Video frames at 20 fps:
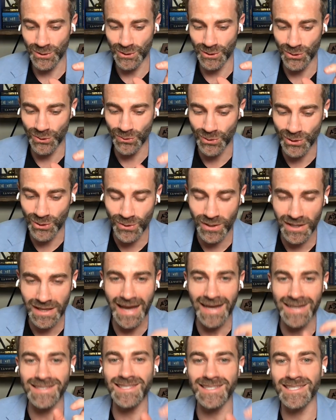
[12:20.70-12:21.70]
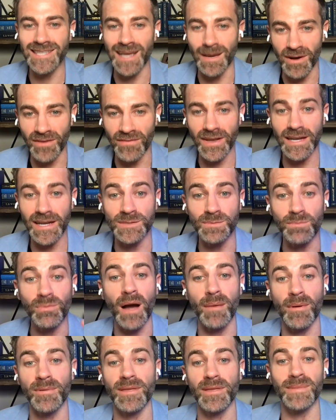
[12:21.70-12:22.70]
to utilize some of it is
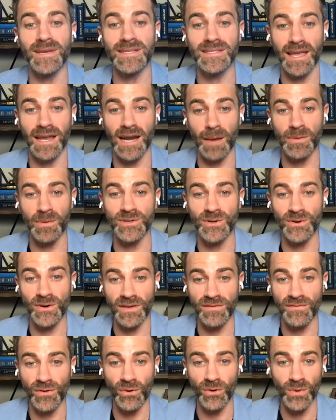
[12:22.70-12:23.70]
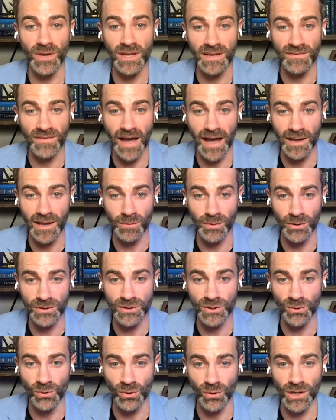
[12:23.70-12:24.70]
probably missing an opportunity for a really valuable
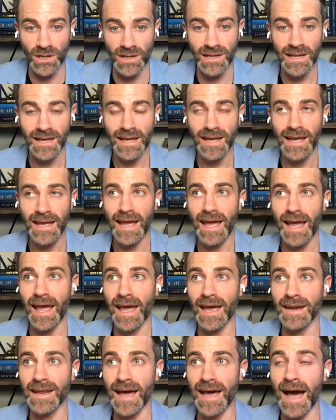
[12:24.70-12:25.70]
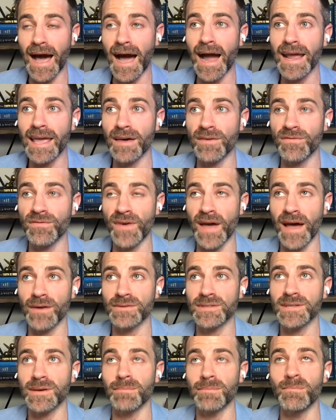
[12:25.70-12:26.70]
tool. And I have
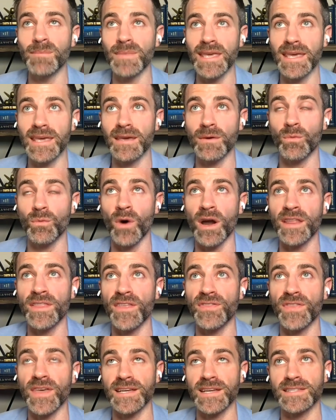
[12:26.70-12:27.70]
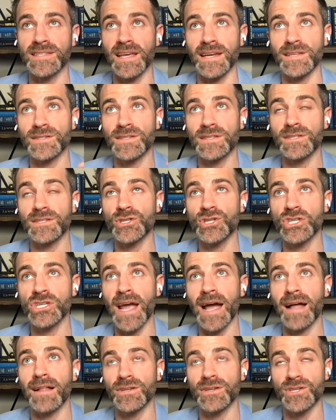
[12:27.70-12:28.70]
found, to me, one of the things that is
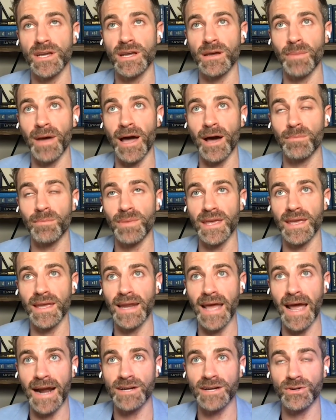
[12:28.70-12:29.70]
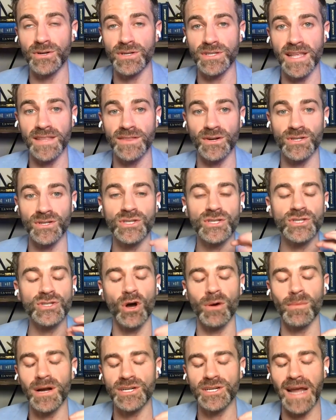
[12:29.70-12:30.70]
challenging about being an actor is that there's
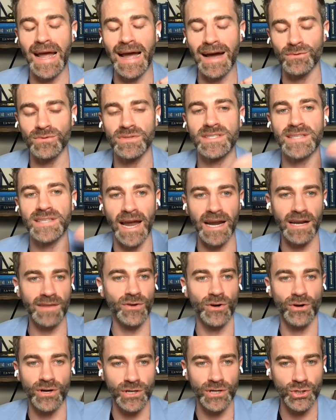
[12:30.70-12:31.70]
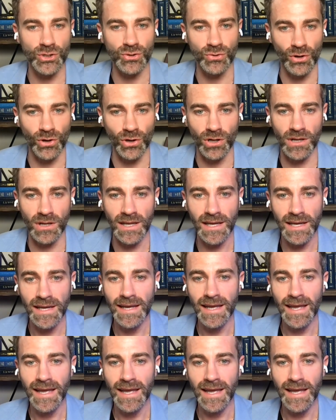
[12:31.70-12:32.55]
so much outside of your control.